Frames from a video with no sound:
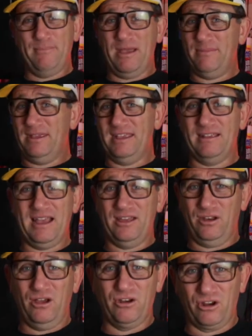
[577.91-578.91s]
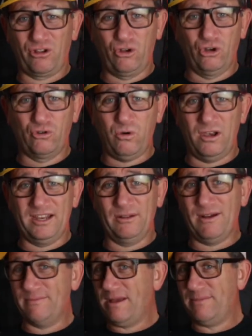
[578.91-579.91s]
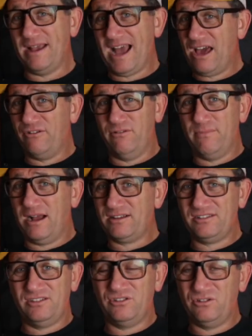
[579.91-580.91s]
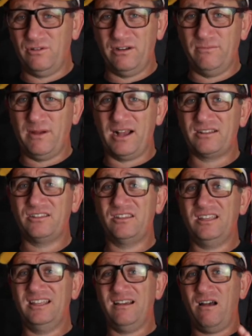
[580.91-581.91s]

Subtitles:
maybe on a good quality one, maybe $100 to $200.